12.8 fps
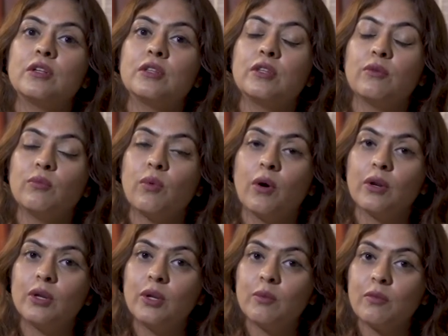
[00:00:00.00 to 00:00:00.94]
the
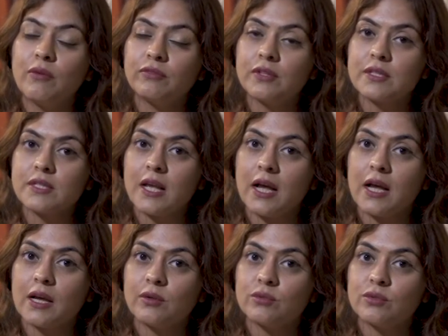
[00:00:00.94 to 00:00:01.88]
volume of the
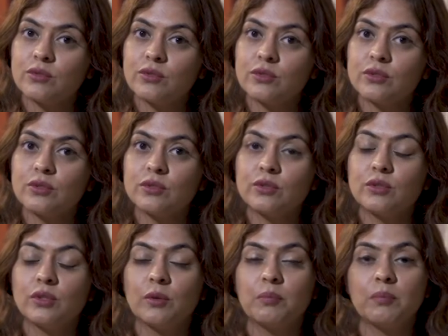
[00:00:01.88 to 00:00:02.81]
sound,
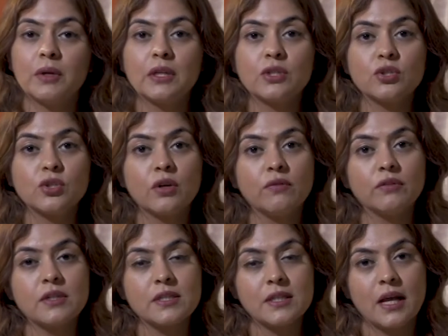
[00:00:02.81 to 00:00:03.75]
the pitch of
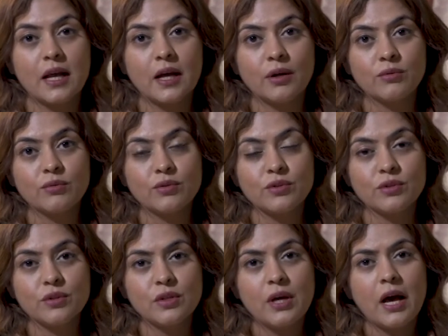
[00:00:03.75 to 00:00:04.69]
the sound.
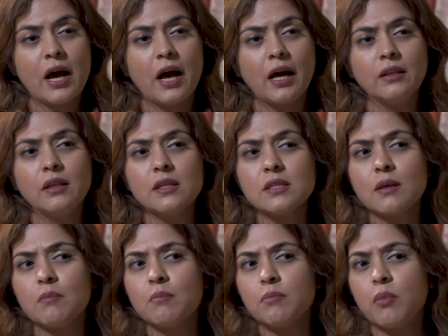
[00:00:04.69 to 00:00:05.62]
Are there
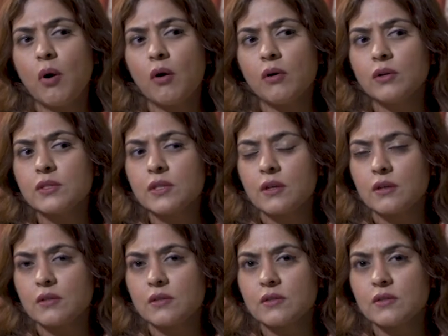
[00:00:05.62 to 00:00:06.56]
some
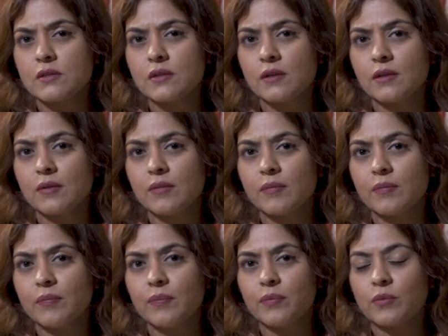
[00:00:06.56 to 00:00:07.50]
pauses,
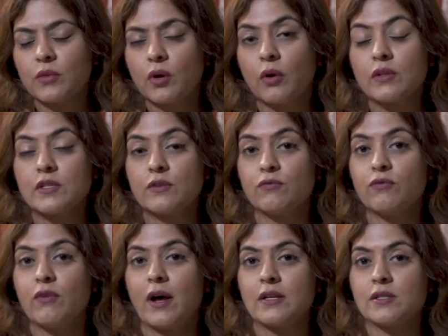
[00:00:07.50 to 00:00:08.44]
or is it
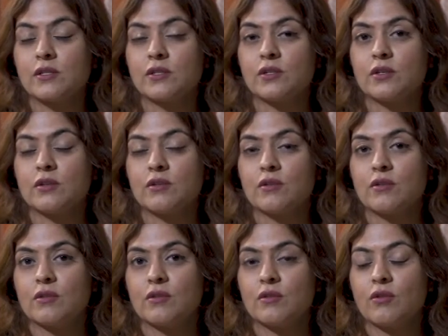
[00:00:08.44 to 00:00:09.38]
fast
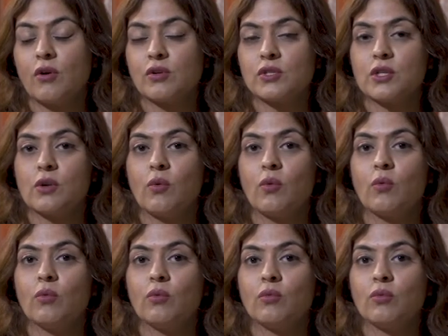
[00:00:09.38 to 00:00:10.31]
or slow
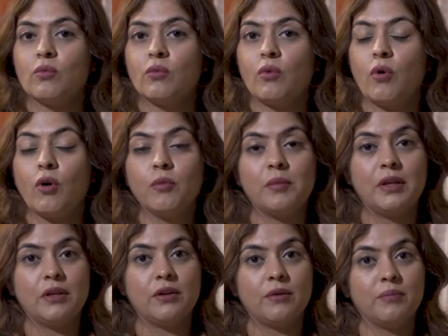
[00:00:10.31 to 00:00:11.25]
or
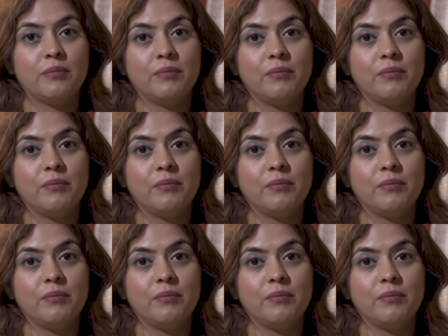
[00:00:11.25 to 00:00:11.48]
medium?